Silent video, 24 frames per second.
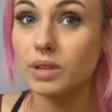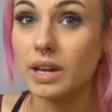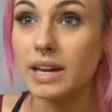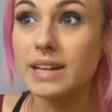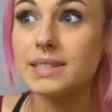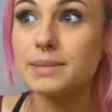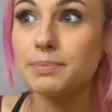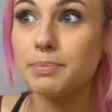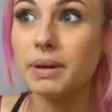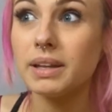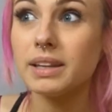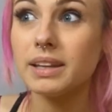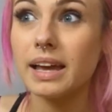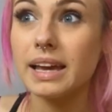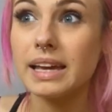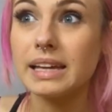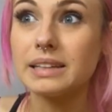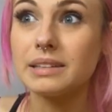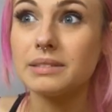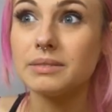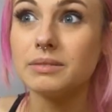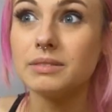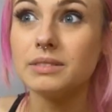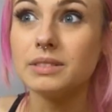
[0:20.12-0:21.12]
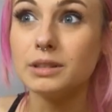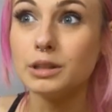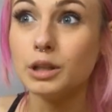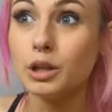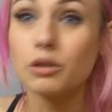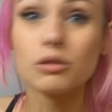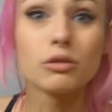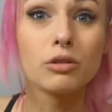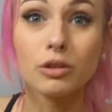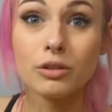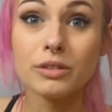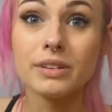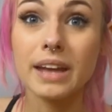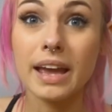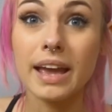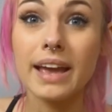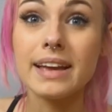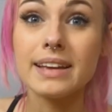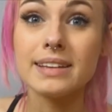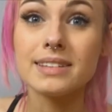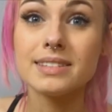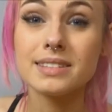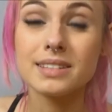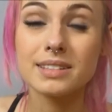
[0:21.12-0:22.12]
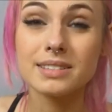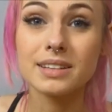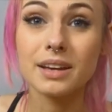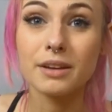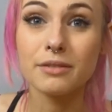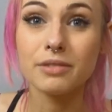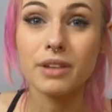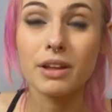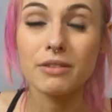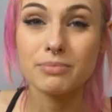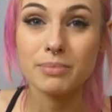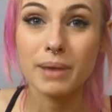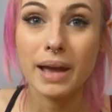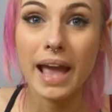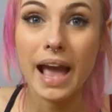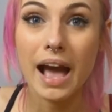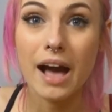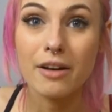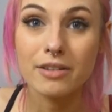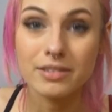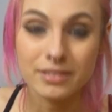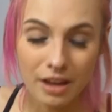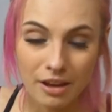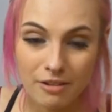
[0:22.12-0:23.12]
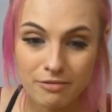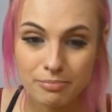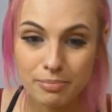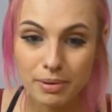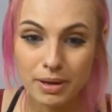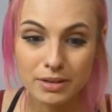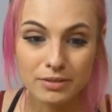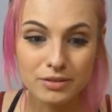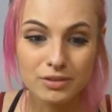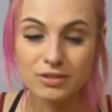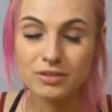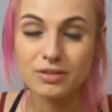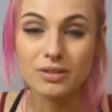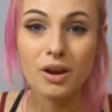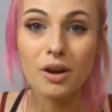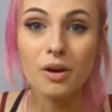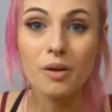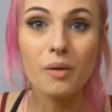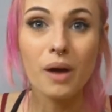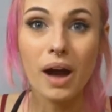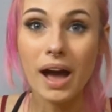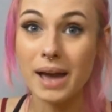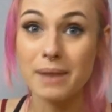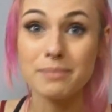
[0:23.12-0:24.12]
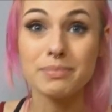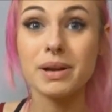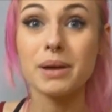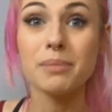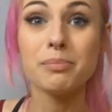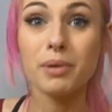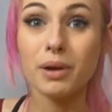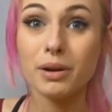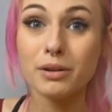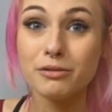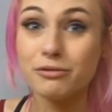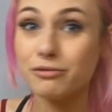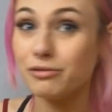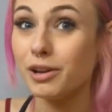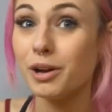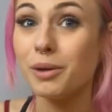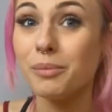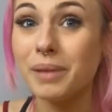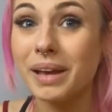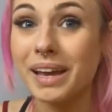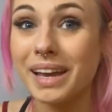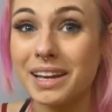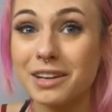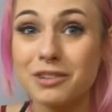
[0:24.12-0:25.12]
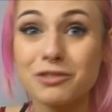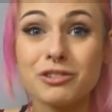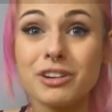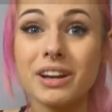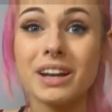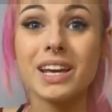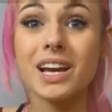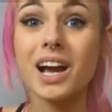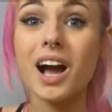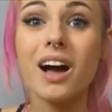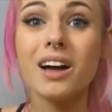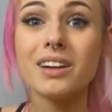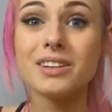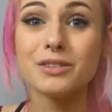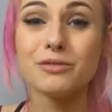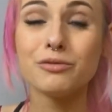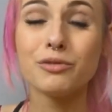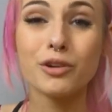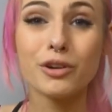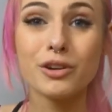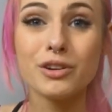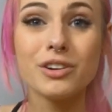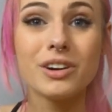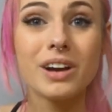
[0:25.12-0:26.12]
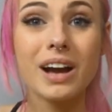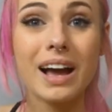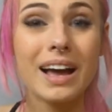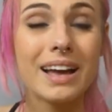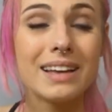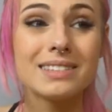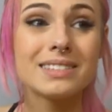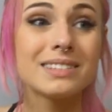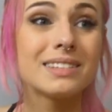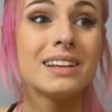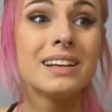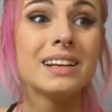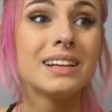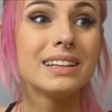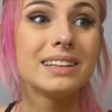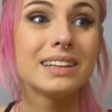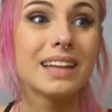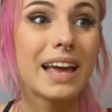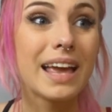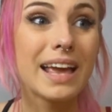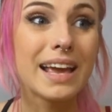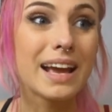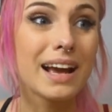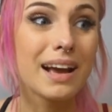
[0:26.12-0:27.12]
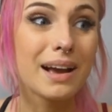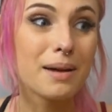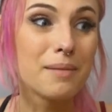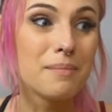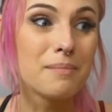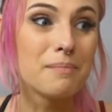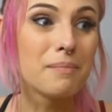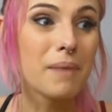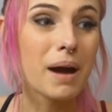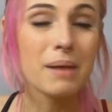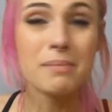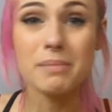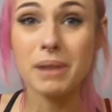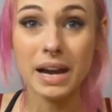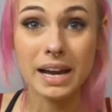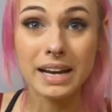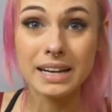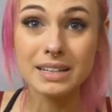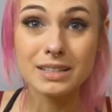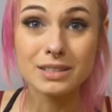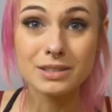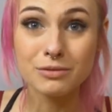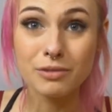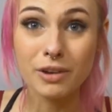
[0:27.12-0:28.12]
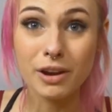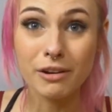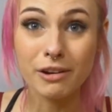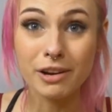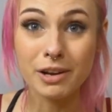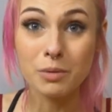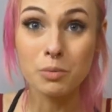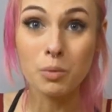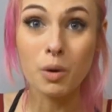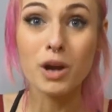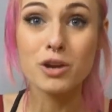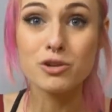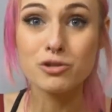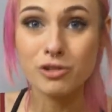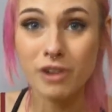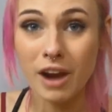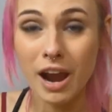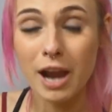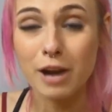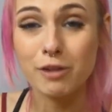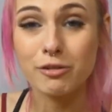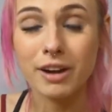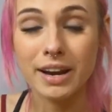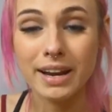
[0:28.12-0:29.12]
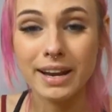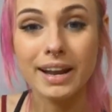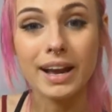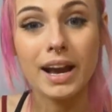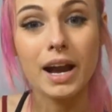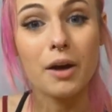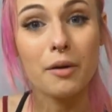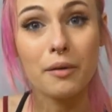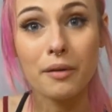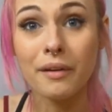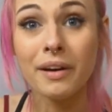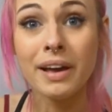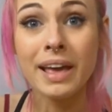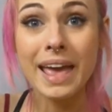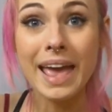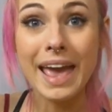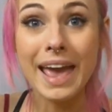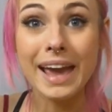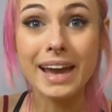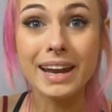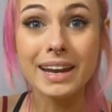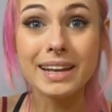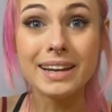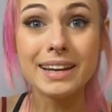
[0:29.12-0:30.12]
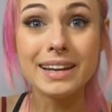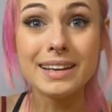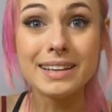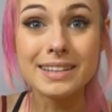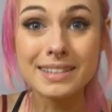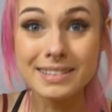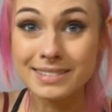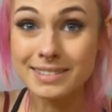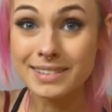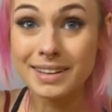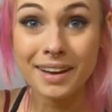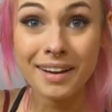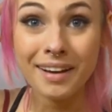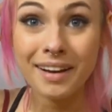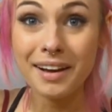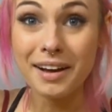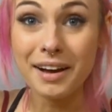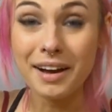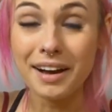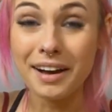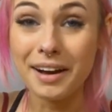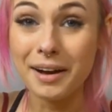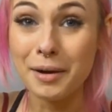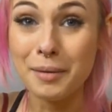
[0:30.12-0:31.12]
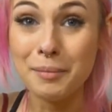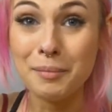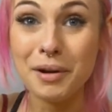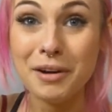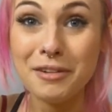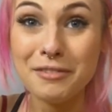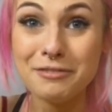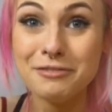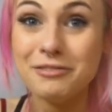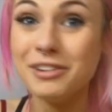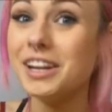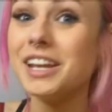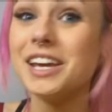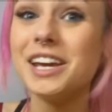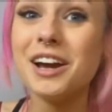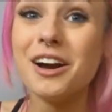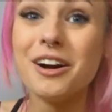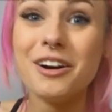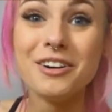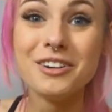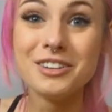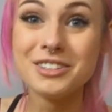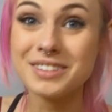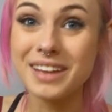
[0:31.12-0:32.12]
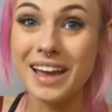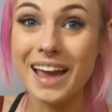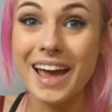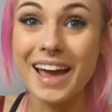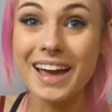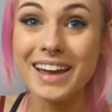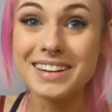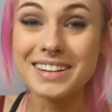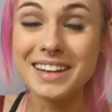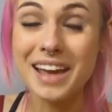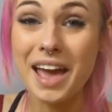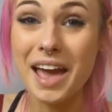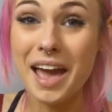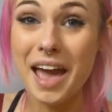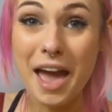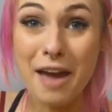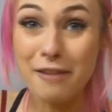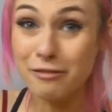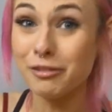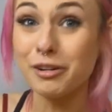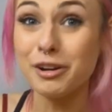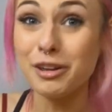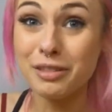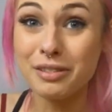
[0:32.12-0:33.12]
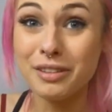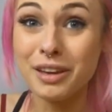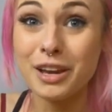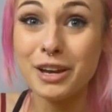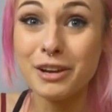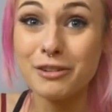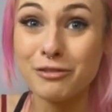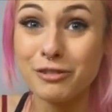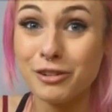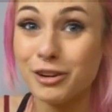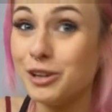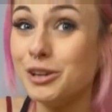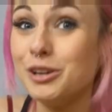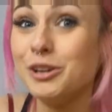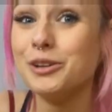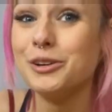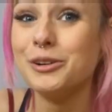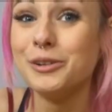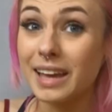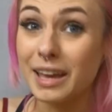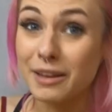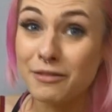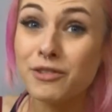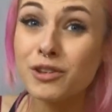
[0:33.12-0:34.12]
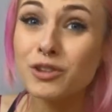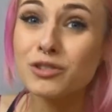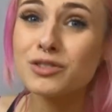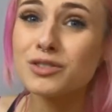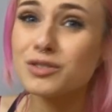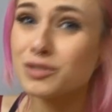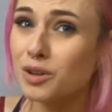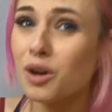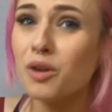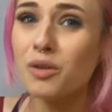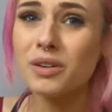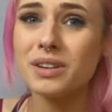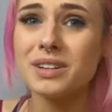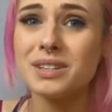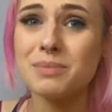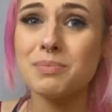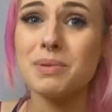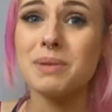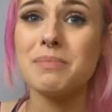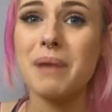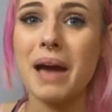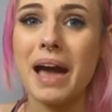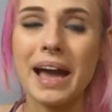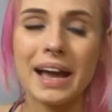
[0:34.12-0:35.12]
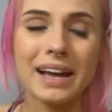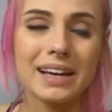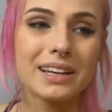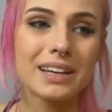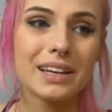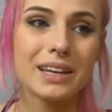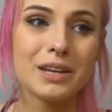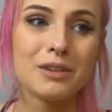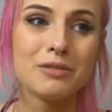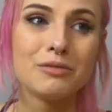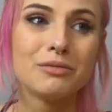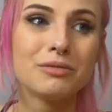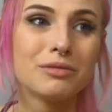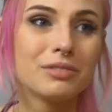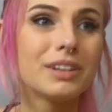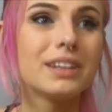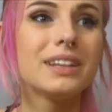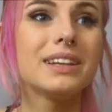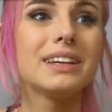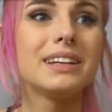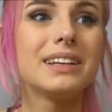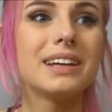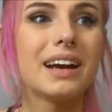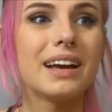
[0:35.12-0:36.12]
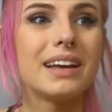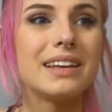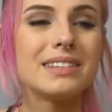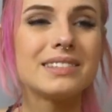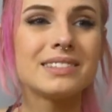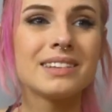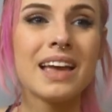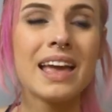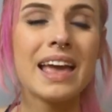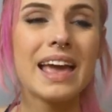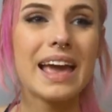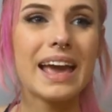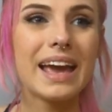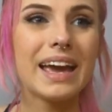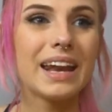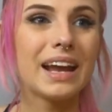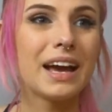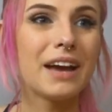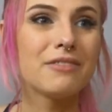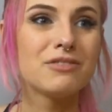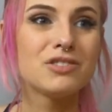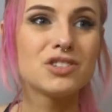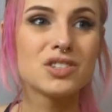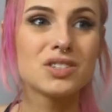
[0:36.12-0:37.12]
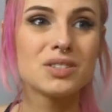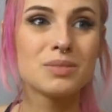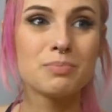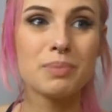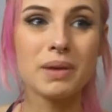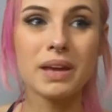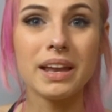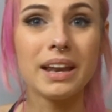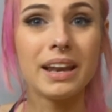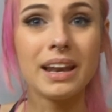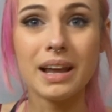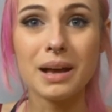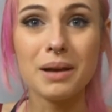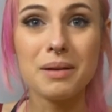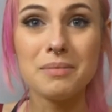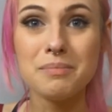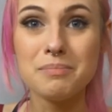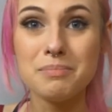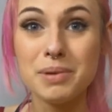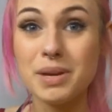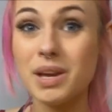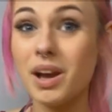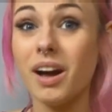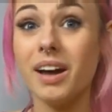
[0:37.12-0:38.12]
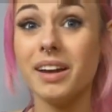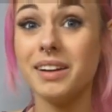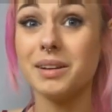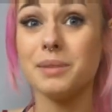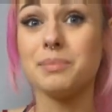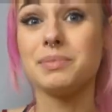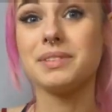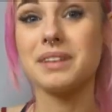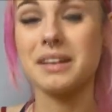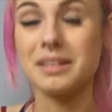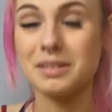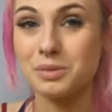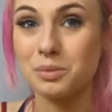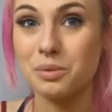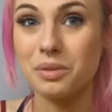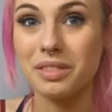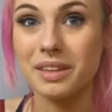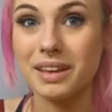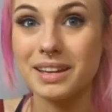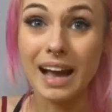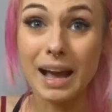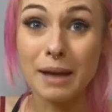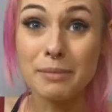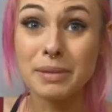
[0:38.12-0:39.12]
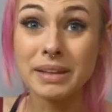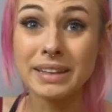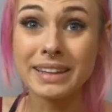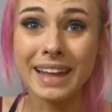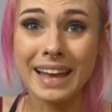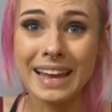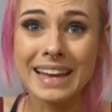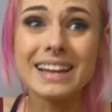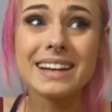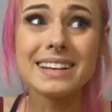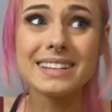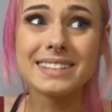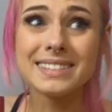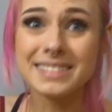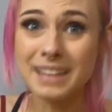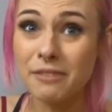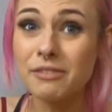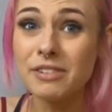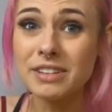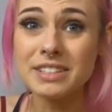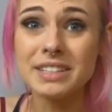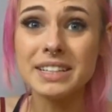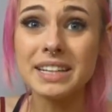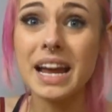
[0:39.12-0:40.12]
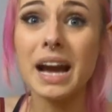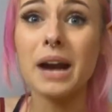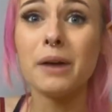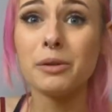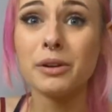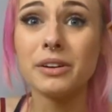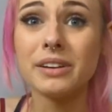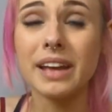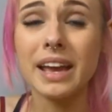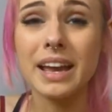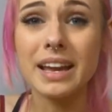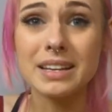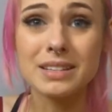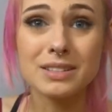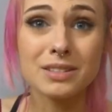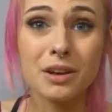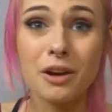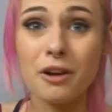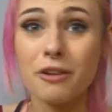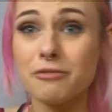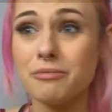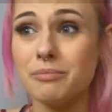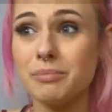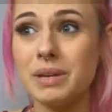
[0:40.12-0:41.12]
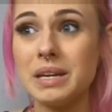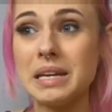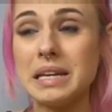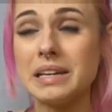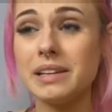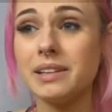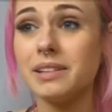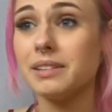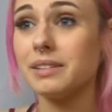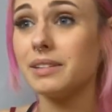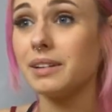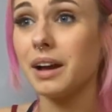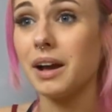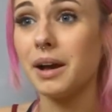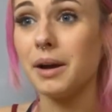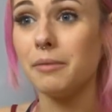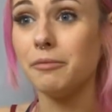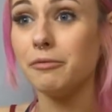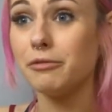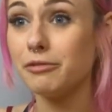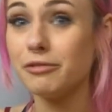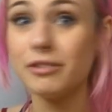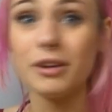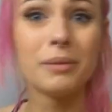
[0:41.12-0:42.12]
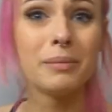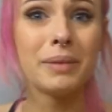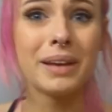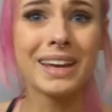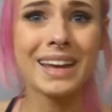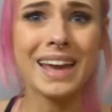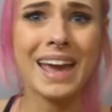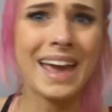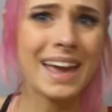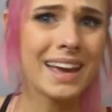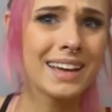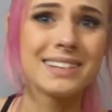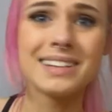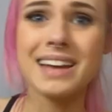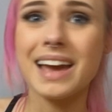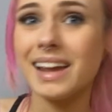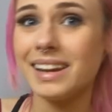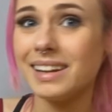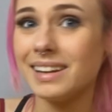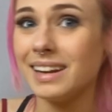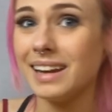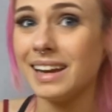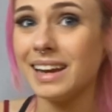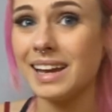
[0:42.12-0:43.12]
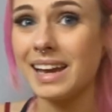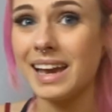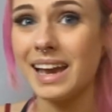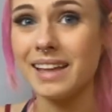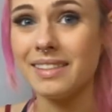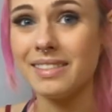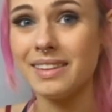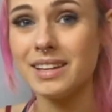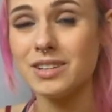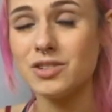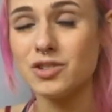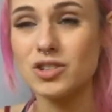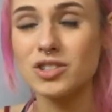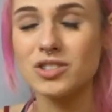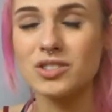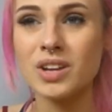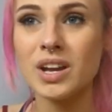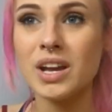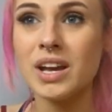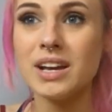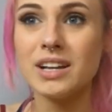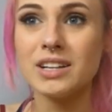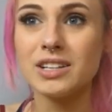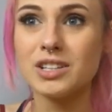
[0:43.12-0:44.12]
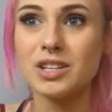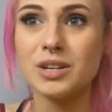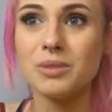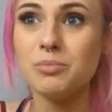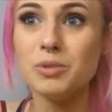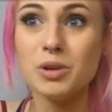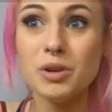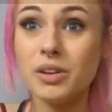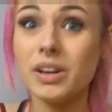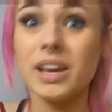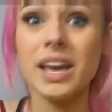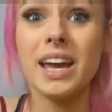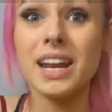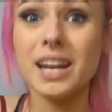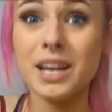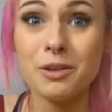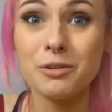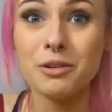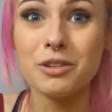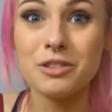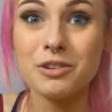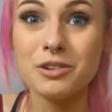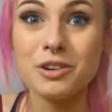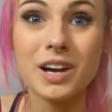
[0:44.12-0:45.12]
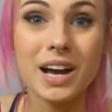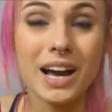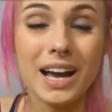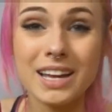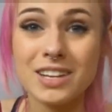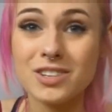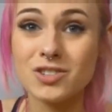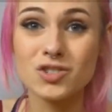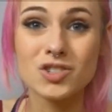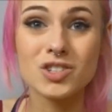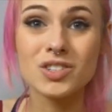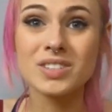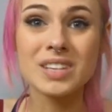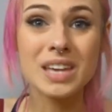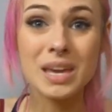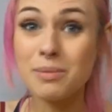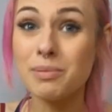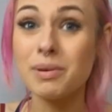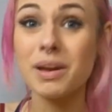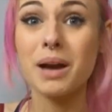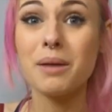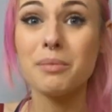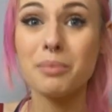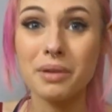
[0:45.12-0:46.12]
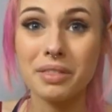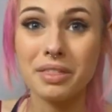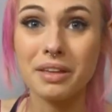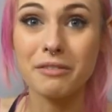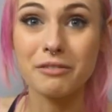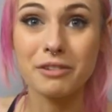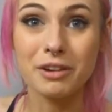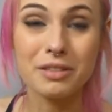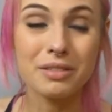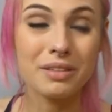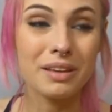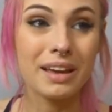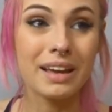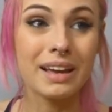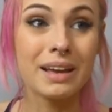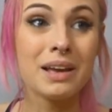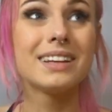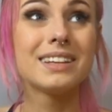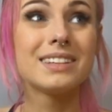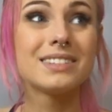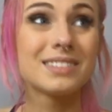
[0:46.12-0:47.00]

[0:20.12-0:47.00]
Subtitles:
It's been like literal days since I've left my house. I've been so hyped up on filming and creating content for you guys. Like, my mind is very one track right now, and it is videos and everything for you. It feels so good to be back. It really does. And I've just been beyond obsessed with it. I mean, like 17-hour days of me filming and editing and then just communicating with you guys, just keeping up with everything.